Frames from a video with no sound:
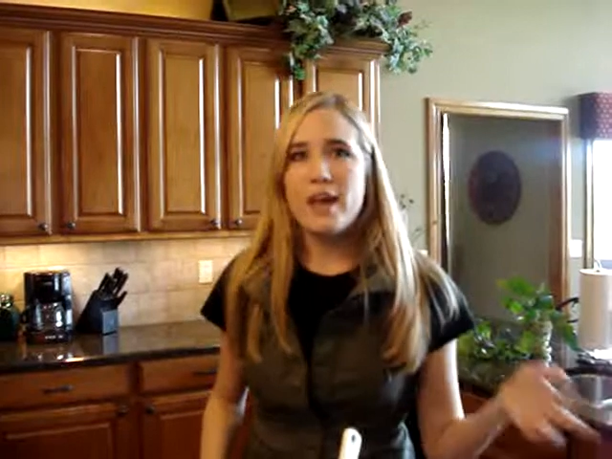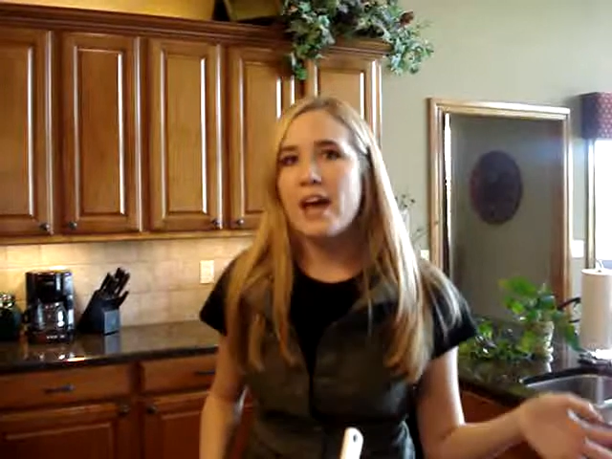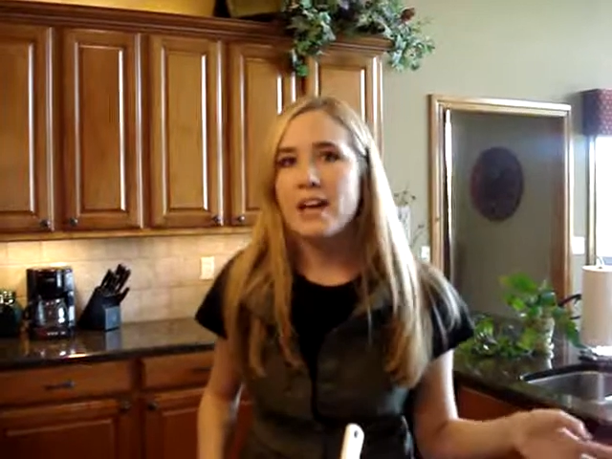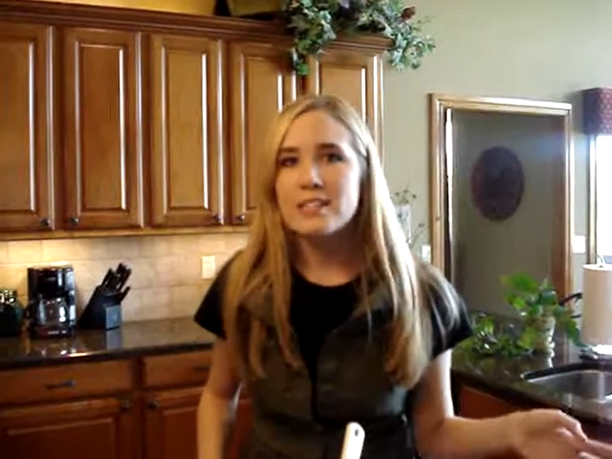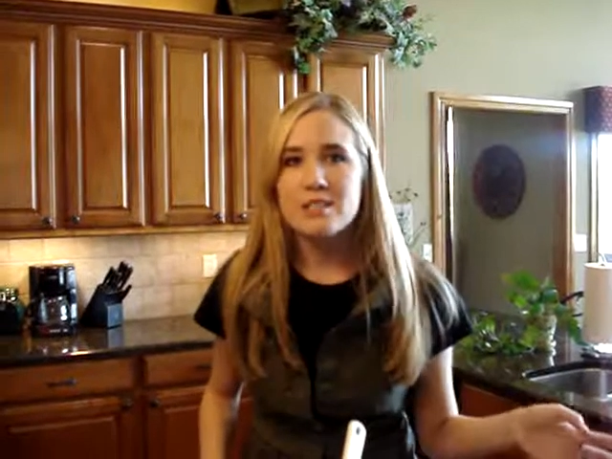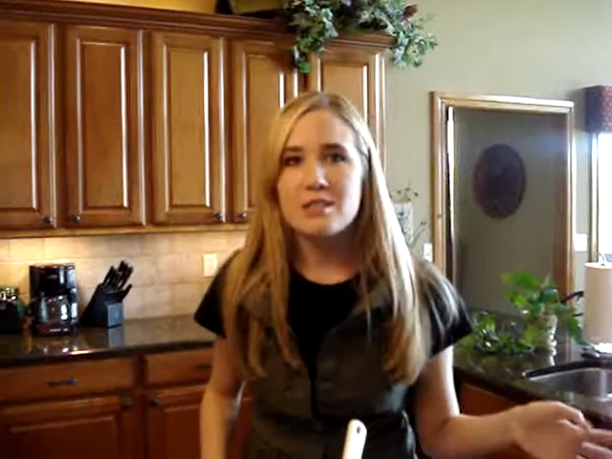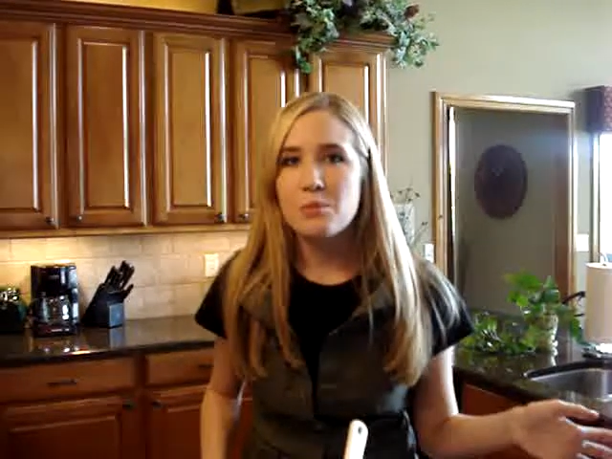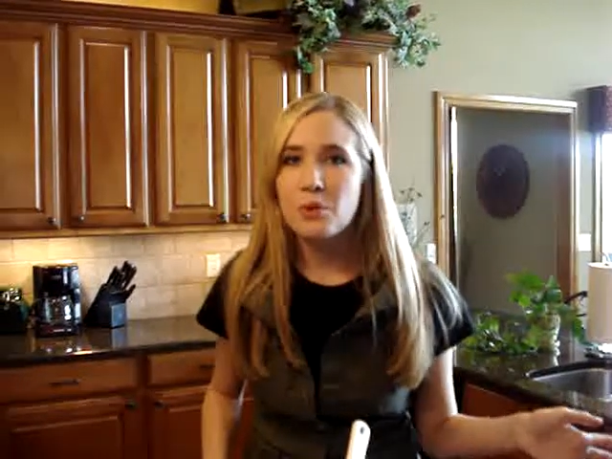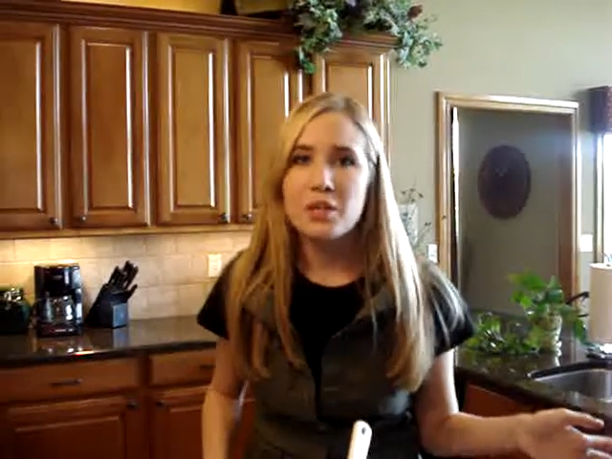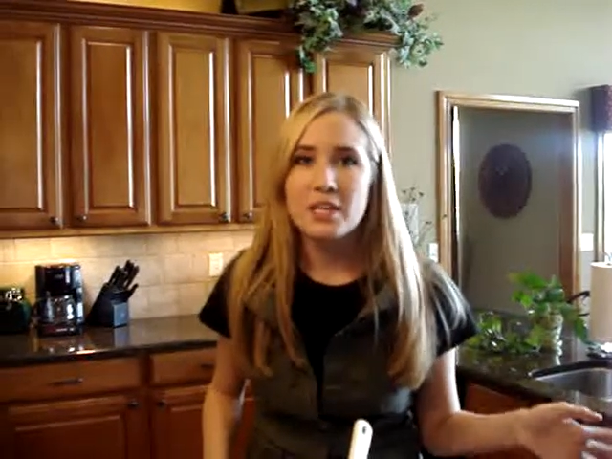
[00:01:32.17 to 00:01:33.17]
eggs in the
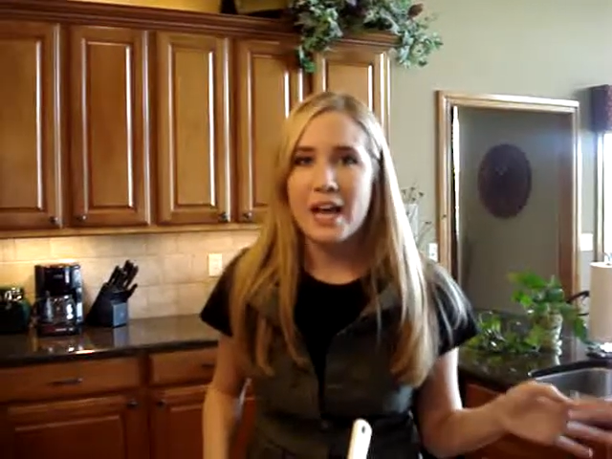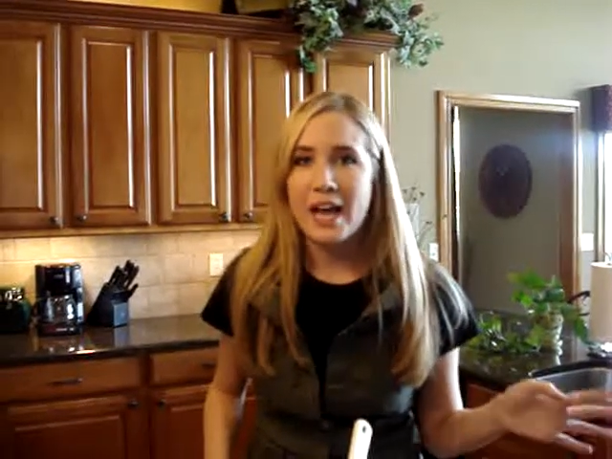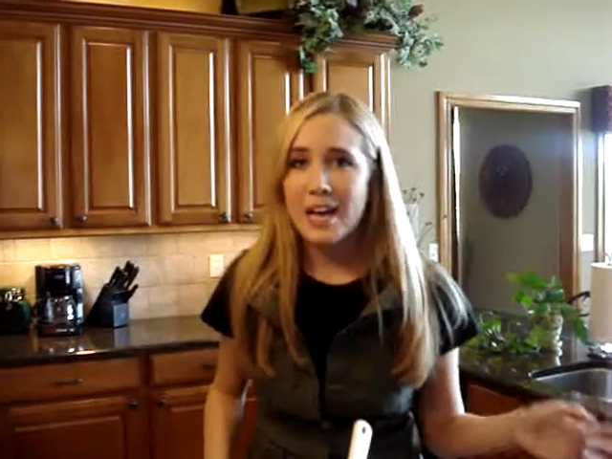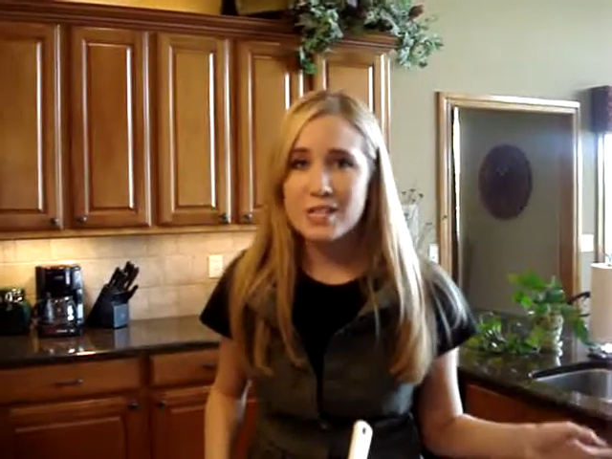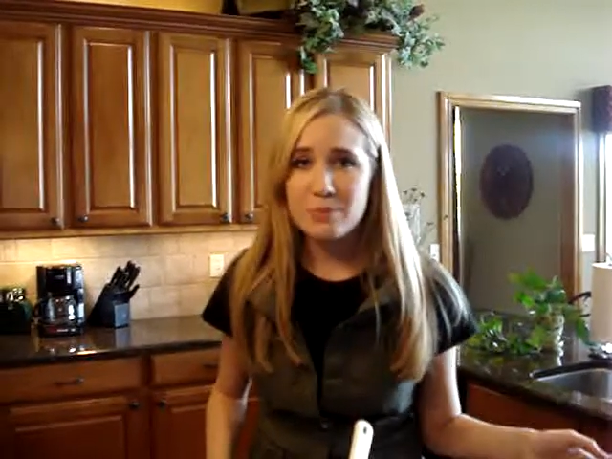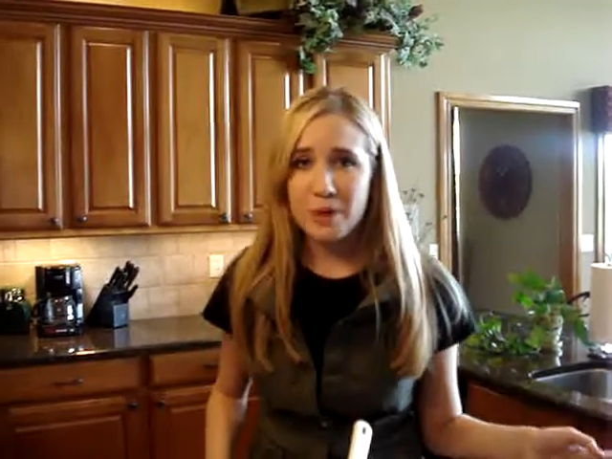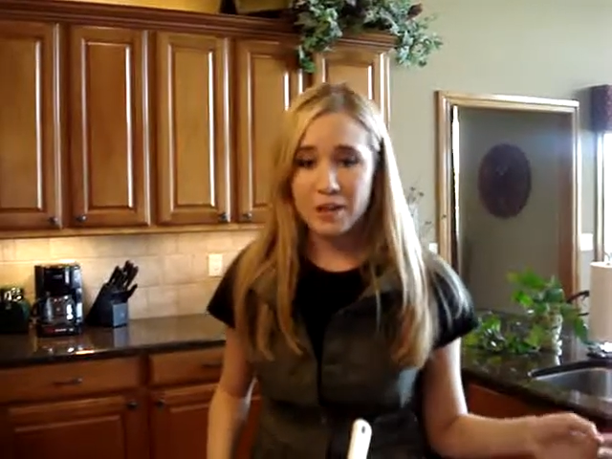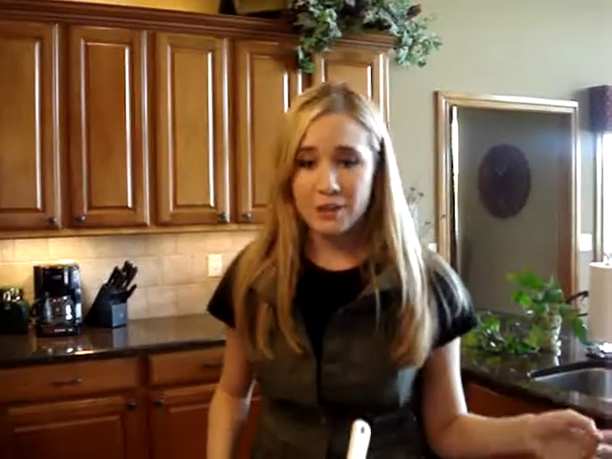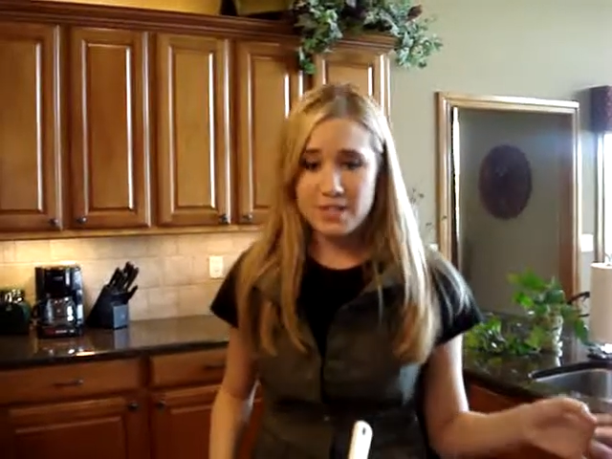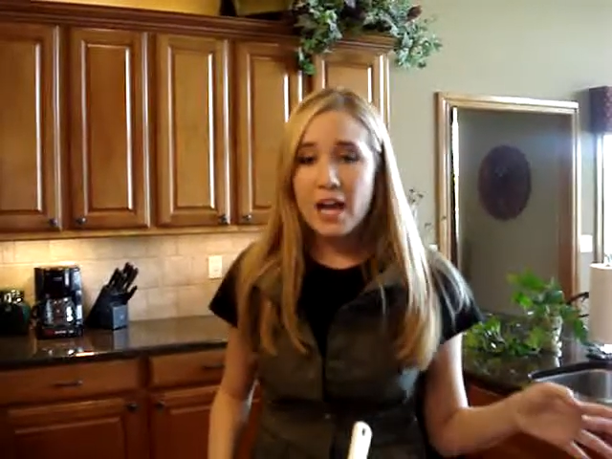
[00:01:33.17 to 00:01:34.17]
morning, hash
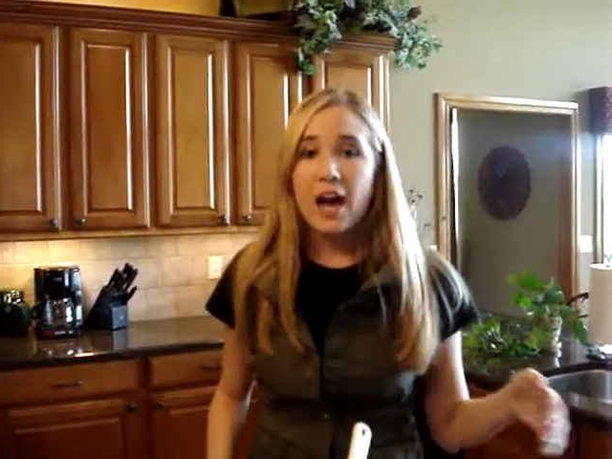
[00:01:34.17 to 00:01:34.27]
browns,